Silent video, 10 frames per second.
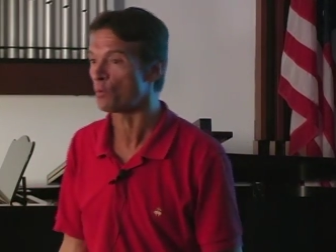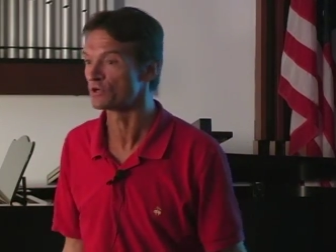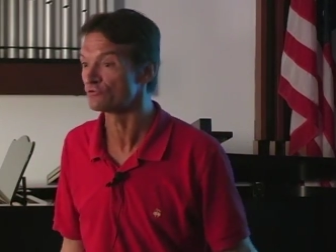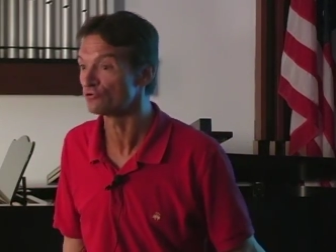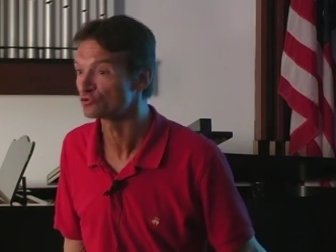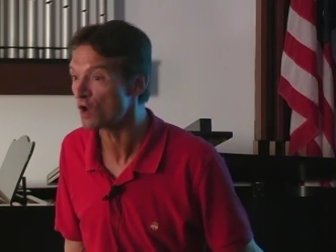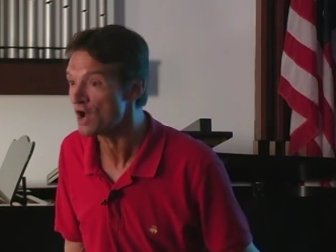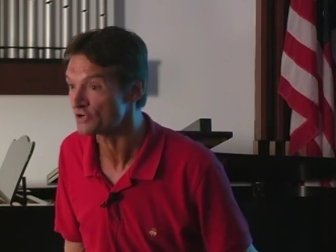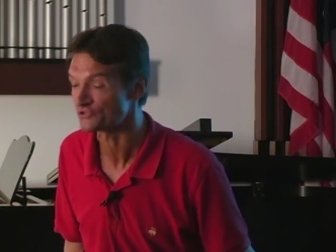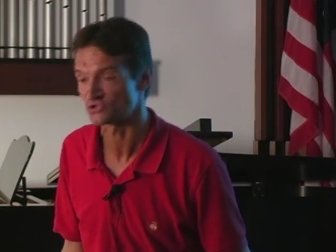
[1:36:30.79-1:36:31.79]
wonderful
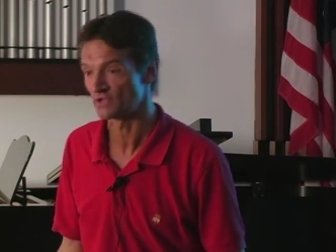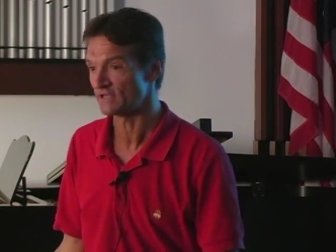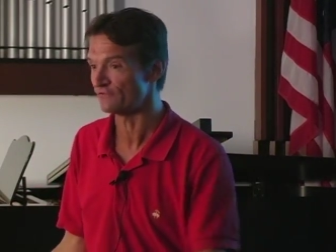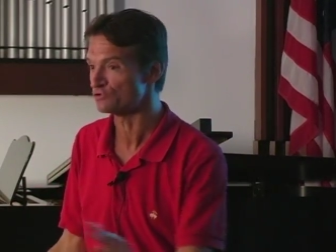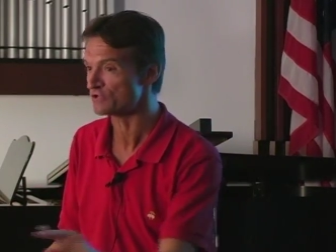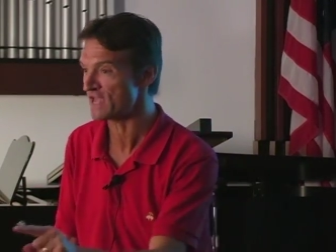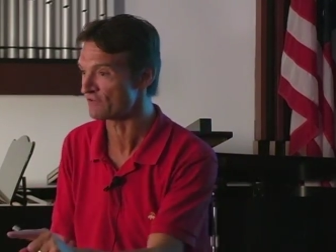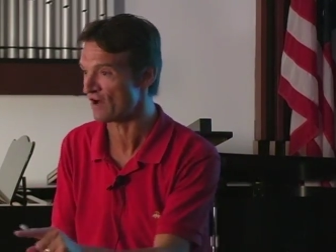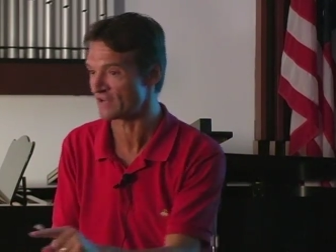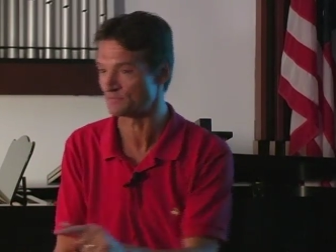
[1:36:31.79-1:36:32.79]
drugs if you take
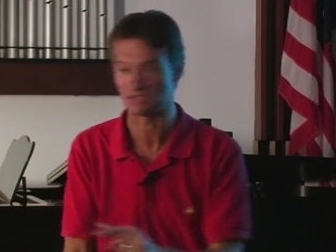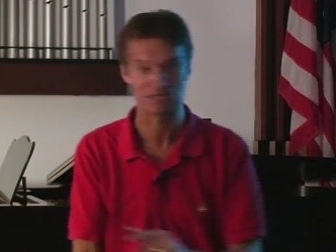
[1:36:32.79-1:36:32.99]
vitamin